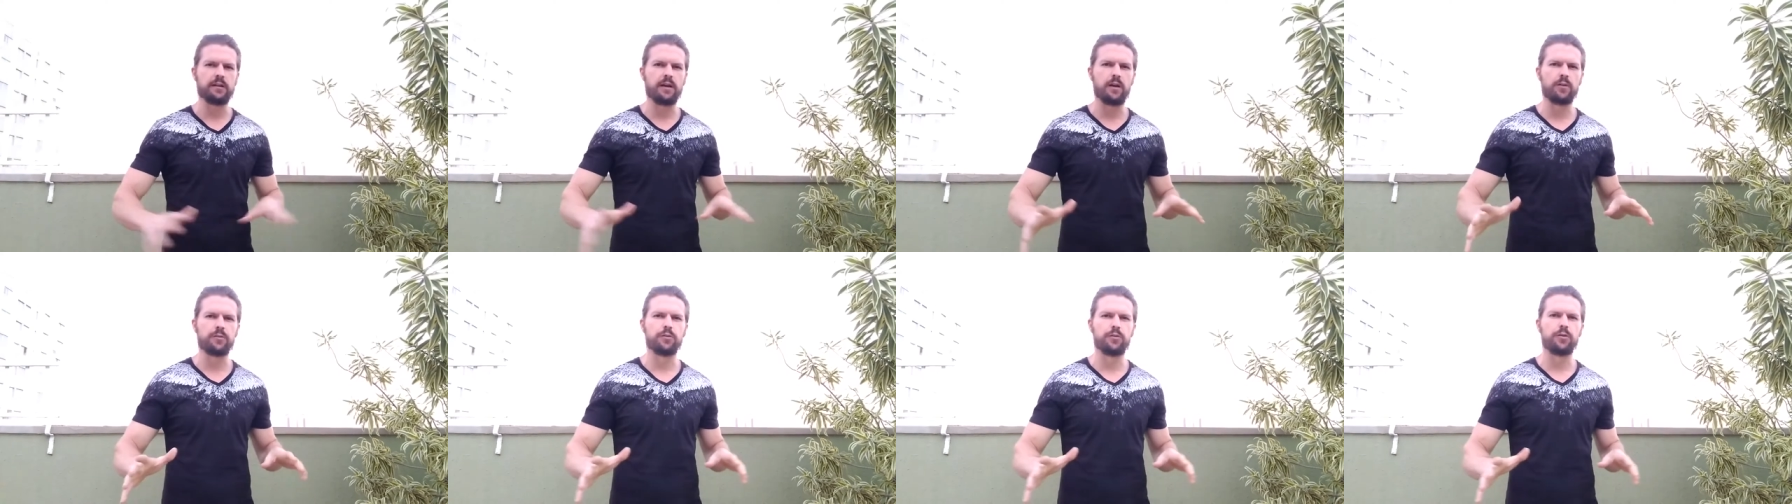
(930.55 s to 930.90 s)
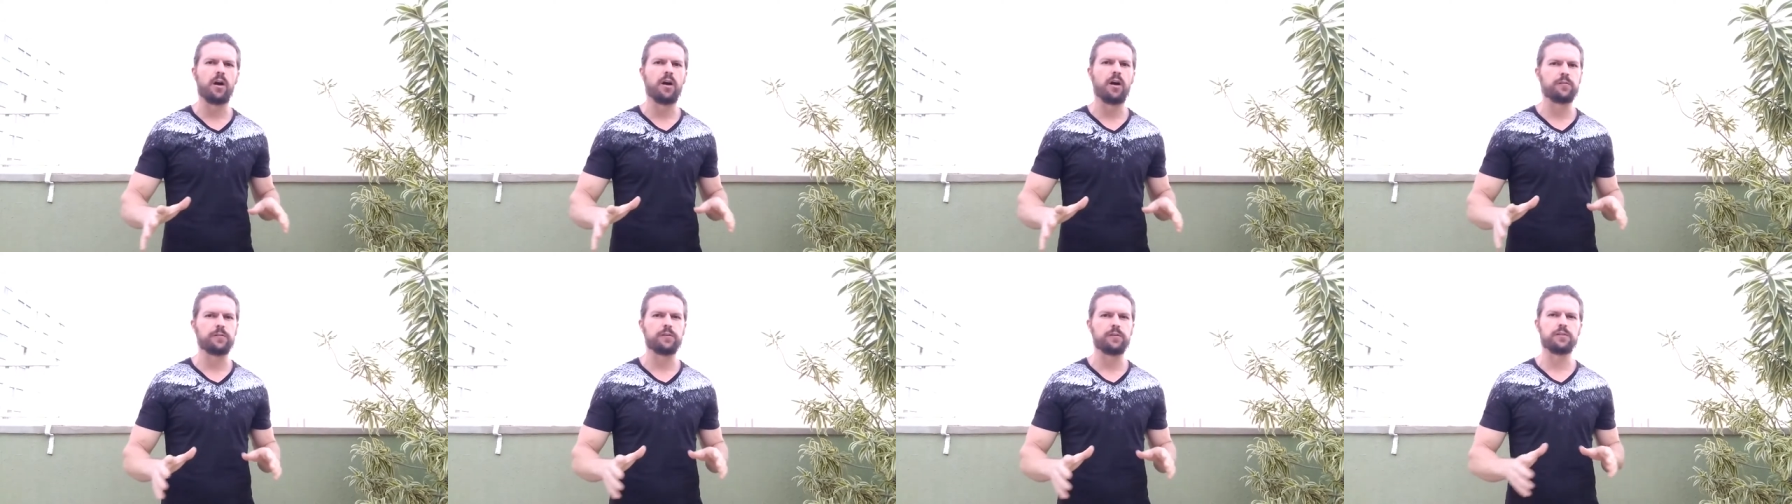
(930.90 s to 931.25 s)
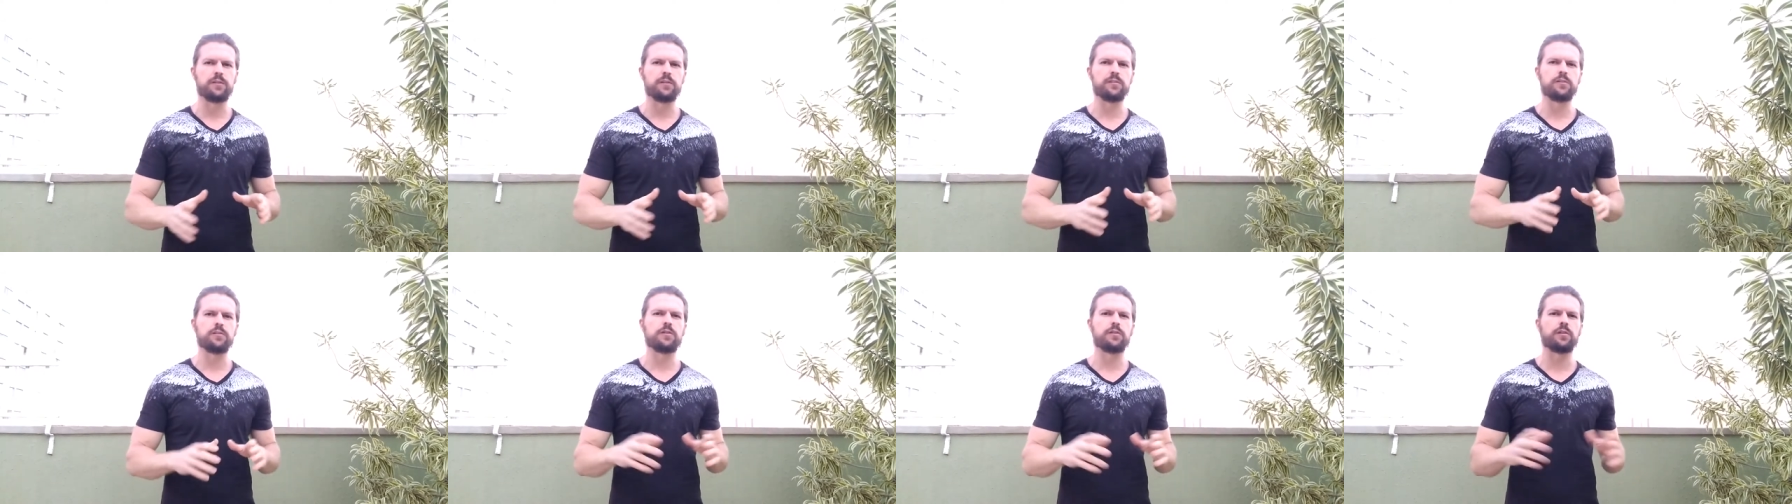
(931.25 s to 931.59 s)
down their
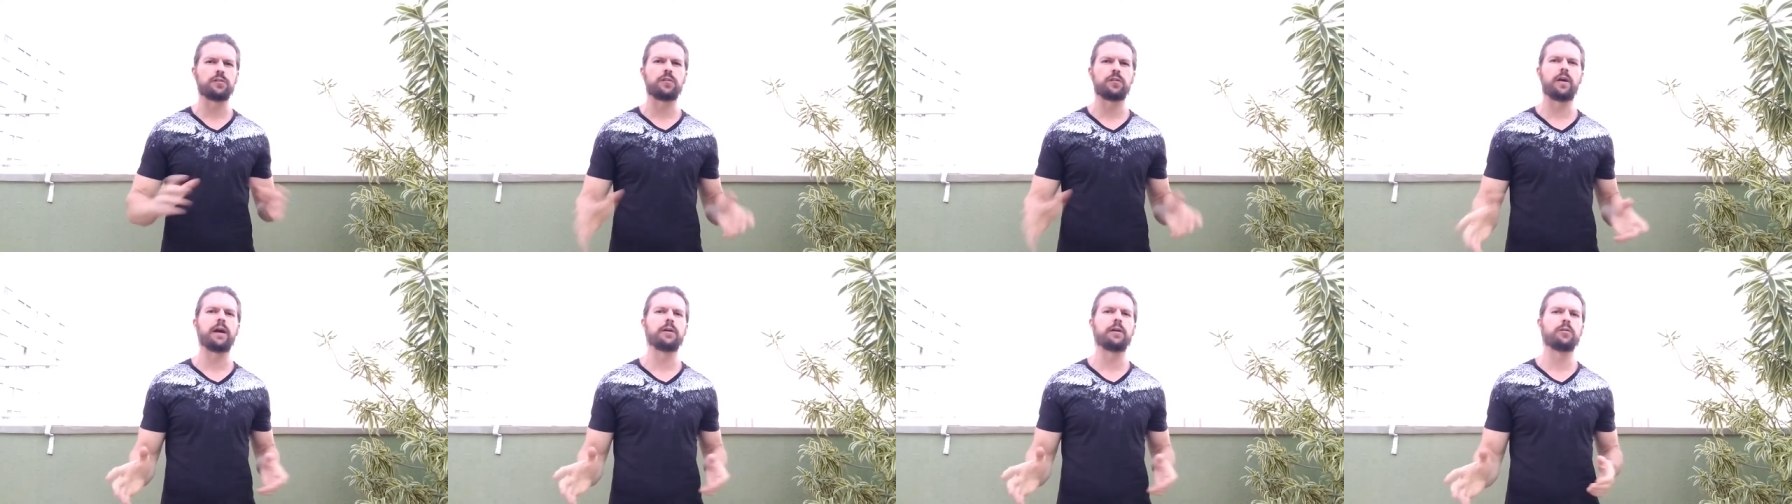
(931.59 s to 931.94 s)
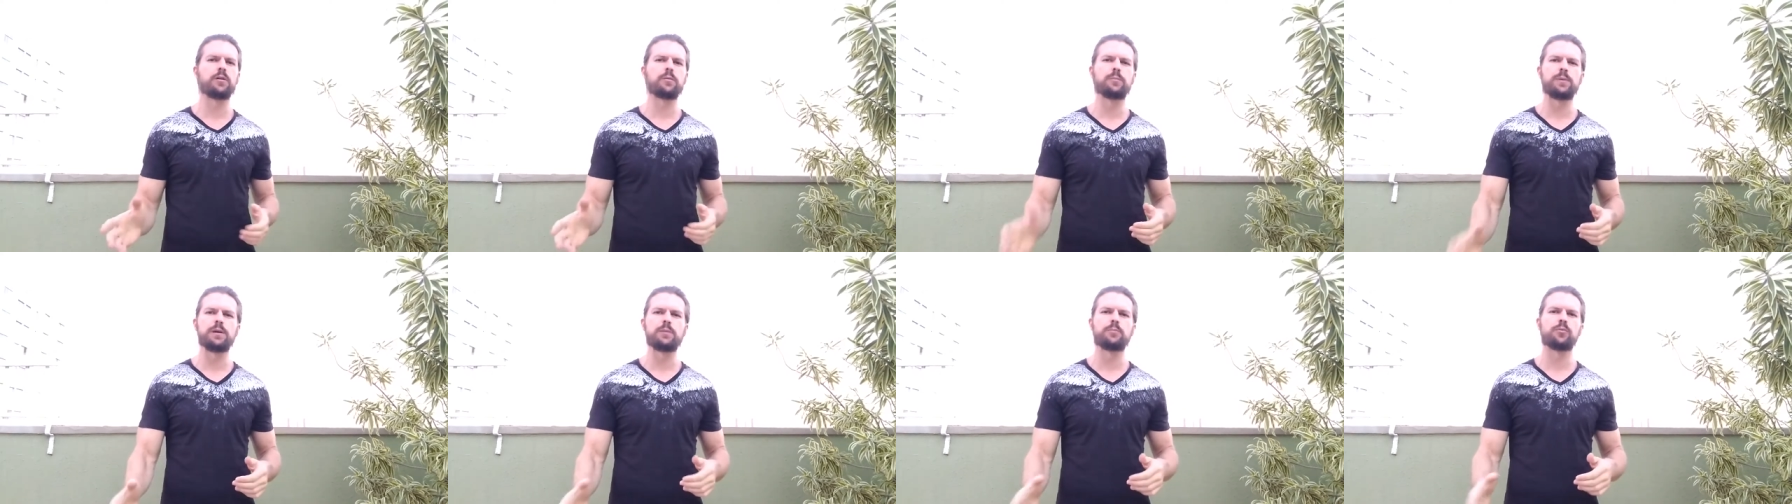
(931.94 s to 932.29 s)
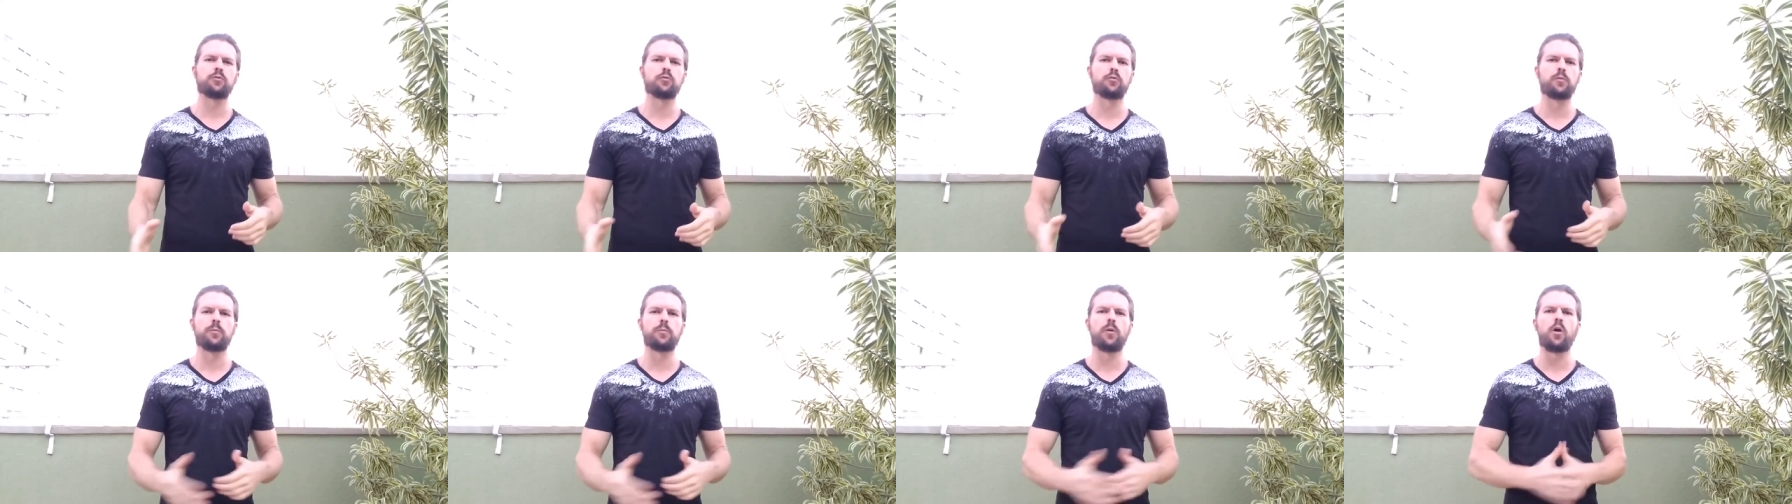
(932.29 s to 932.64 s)
offices and just hiring
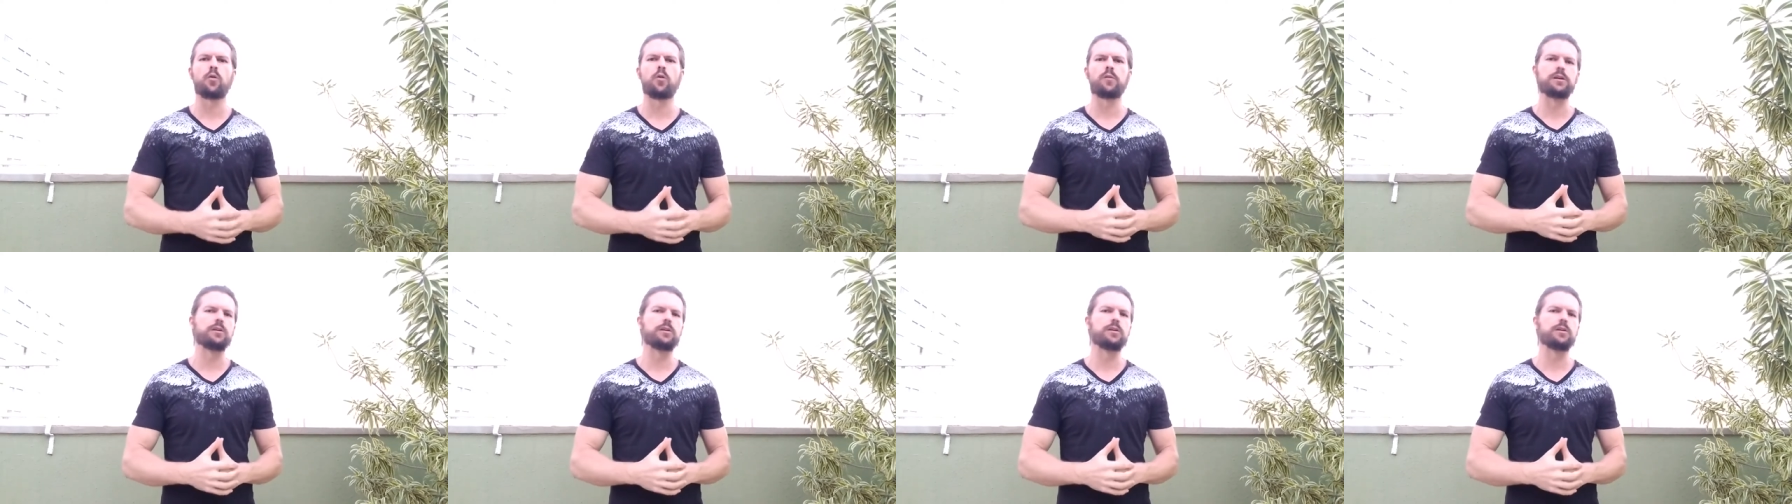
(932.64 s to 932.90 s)
people remote.